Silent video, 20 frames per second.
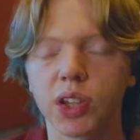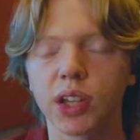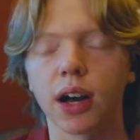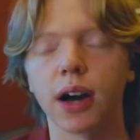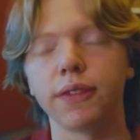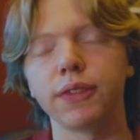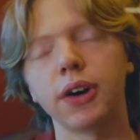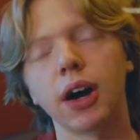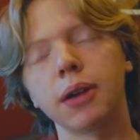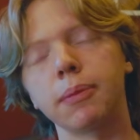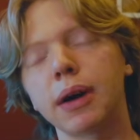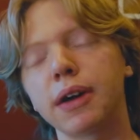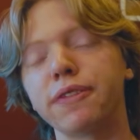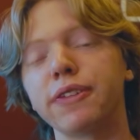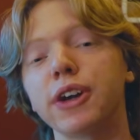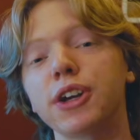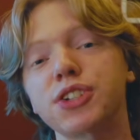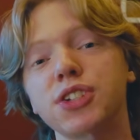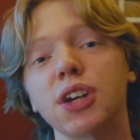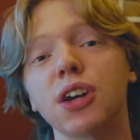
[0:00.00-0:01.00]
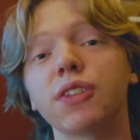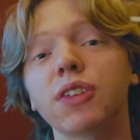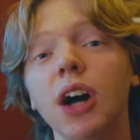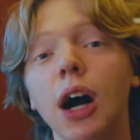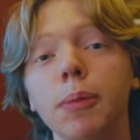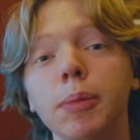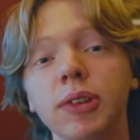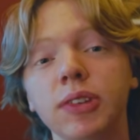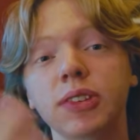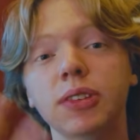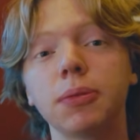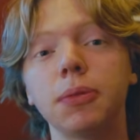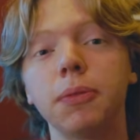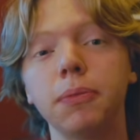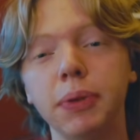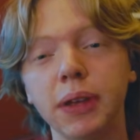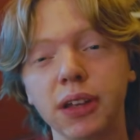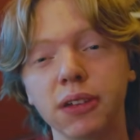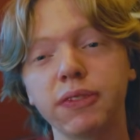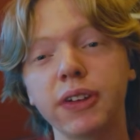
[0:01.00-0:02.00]
Now, I've gotten my fair share of comments
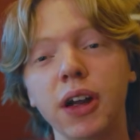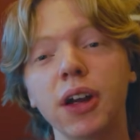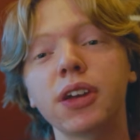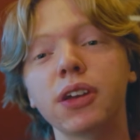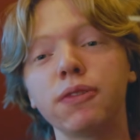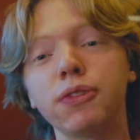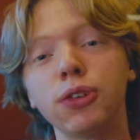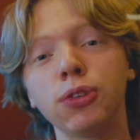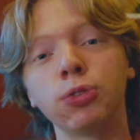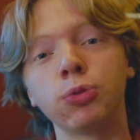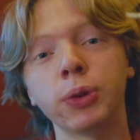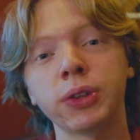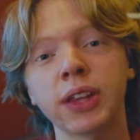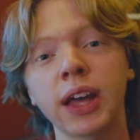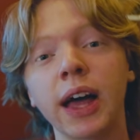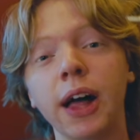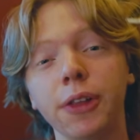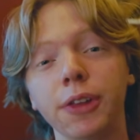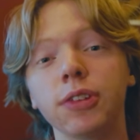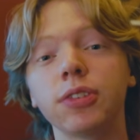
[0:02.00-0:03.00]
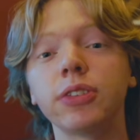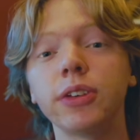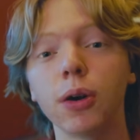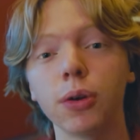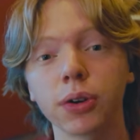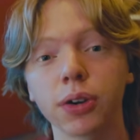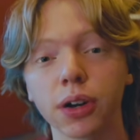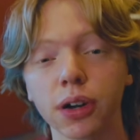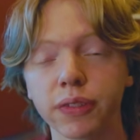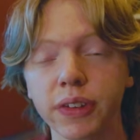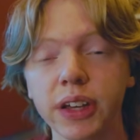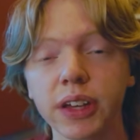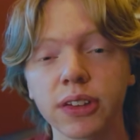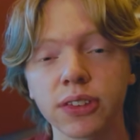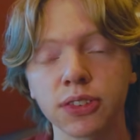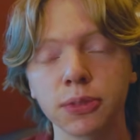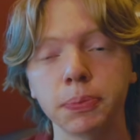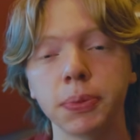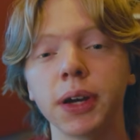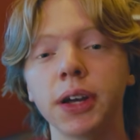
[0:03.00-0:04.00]
being very confused what the hell this tone curve
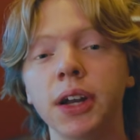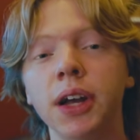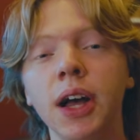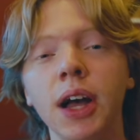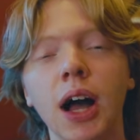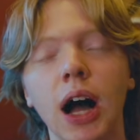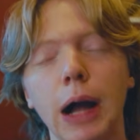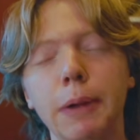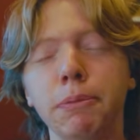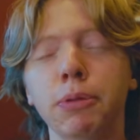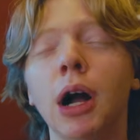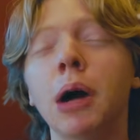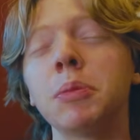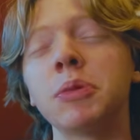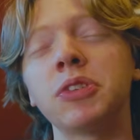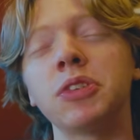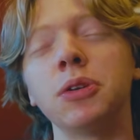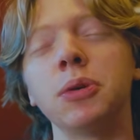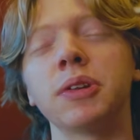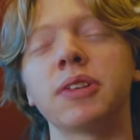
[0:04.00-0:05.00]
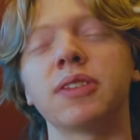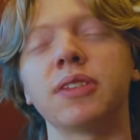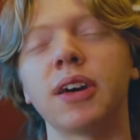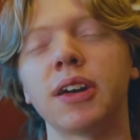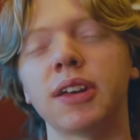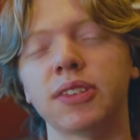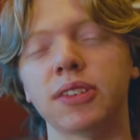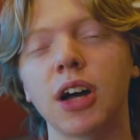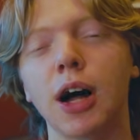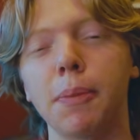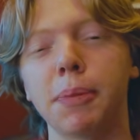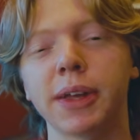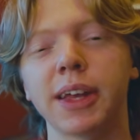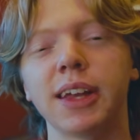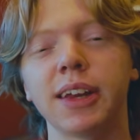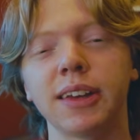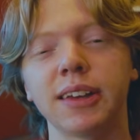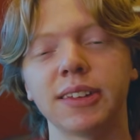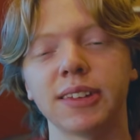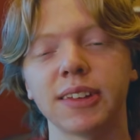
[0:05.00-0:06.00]
is, but I promise you it's not as
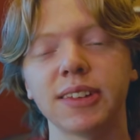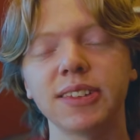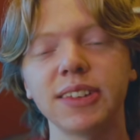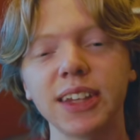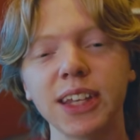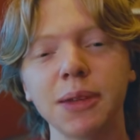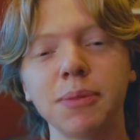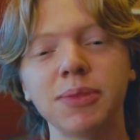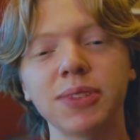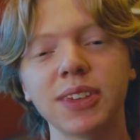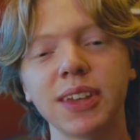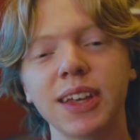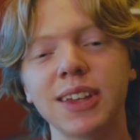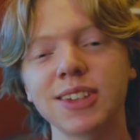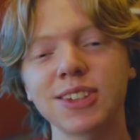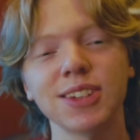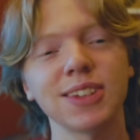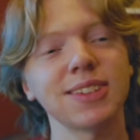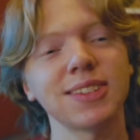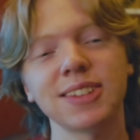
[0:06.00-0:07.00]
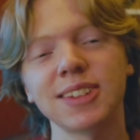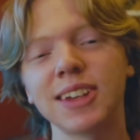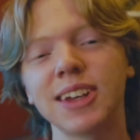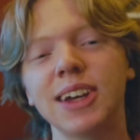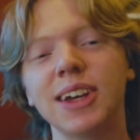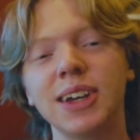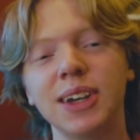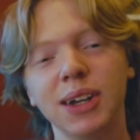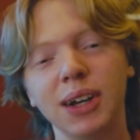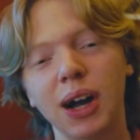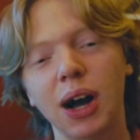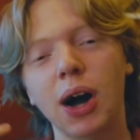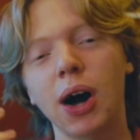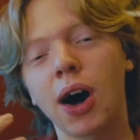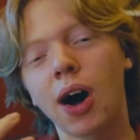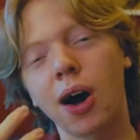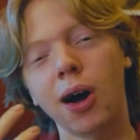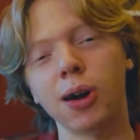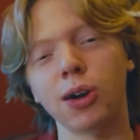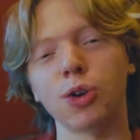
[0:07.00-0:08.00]
complicated as it seems. It's just
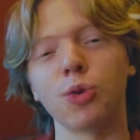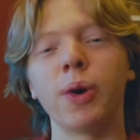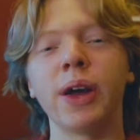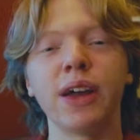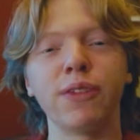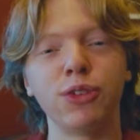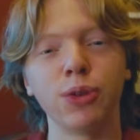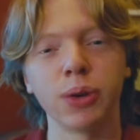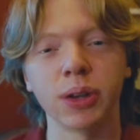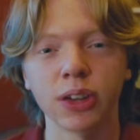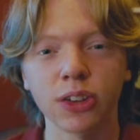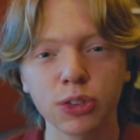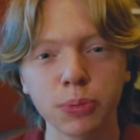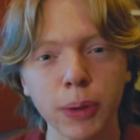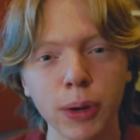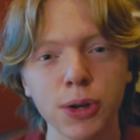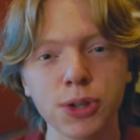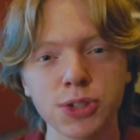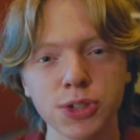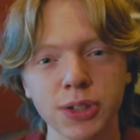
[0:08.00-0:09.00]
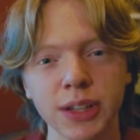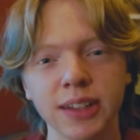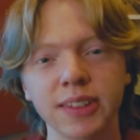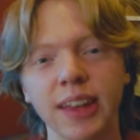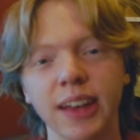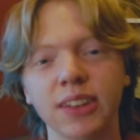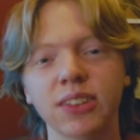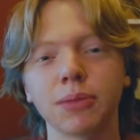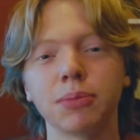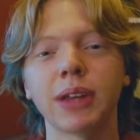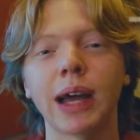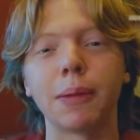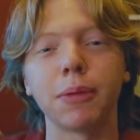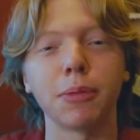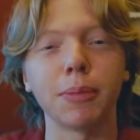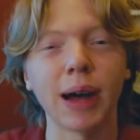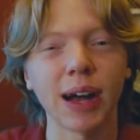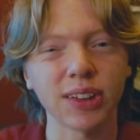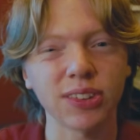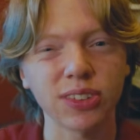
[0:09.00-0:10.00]
a harder way of doing exposure that takes some time
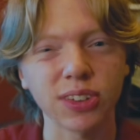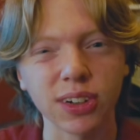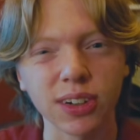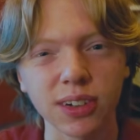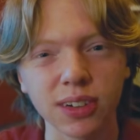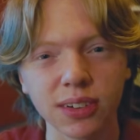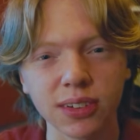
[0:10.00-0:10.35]
to master.